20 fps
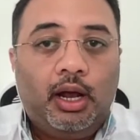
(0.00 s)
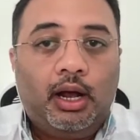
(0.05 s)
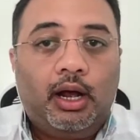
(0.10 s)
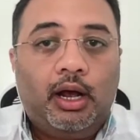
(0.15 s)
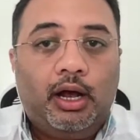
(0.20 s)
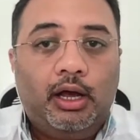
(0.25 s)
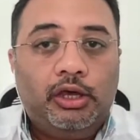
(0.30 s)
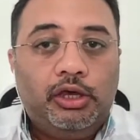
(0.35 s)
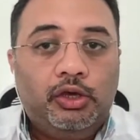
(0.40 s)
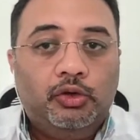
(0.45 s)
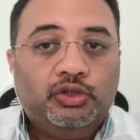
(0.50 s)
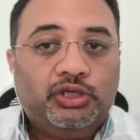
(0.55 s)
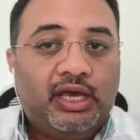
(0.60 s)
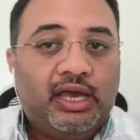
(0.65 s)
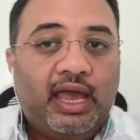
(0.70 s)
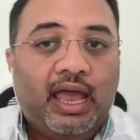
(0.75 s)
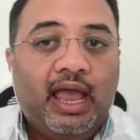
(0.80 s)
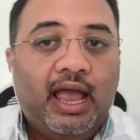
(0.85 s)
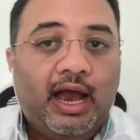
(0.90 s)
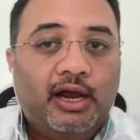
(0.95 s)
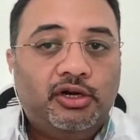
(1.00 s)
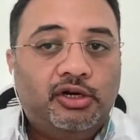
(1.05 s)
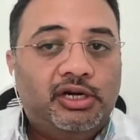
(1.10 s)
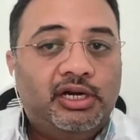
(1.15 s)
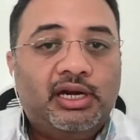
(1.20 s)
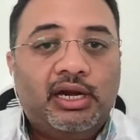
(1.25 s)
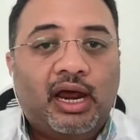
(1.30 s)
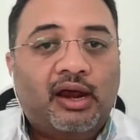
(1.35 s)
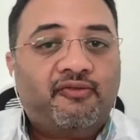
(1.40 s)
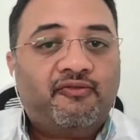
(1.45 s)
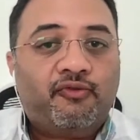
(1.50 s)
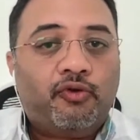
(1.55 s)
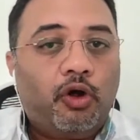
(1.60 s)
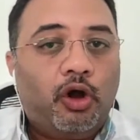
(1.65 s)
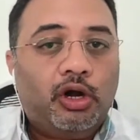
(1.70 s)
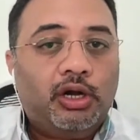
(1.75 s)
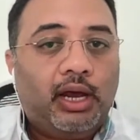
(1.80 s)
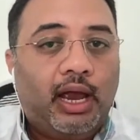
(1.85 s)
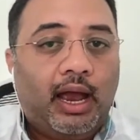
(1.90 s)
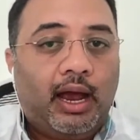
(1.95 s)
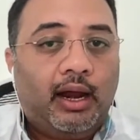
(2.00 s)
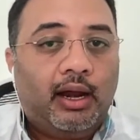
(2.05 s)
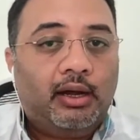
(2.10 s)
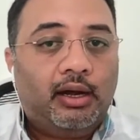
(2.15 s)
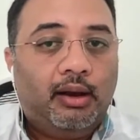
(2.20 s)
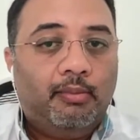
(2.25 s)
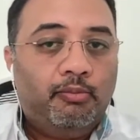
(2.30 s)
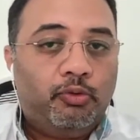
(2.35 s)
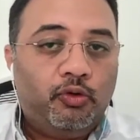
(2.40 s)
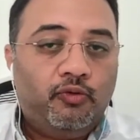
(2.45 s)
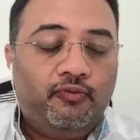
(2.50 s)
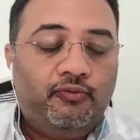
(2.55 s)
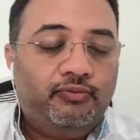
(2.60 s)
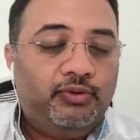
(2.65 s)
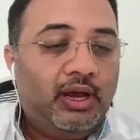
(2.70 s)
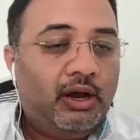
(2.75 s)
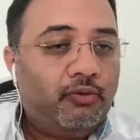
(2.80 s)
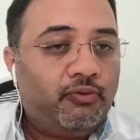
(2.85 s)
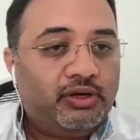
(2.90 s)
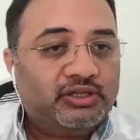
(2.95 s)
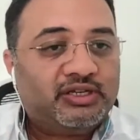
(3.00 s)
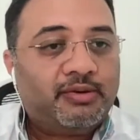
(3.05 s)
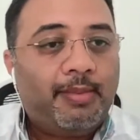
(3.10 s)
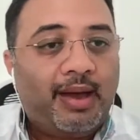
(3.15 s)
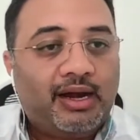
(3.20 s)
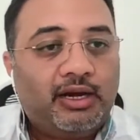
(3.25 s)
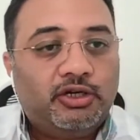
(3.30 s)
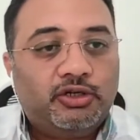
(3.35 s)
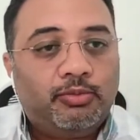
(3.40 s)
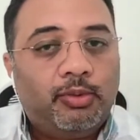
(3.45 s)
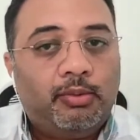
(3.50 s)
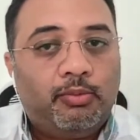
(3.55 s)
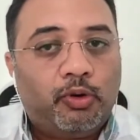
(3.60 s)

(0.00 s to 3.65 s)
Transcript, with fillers: uh, using AI to detect fraud and improve their risk management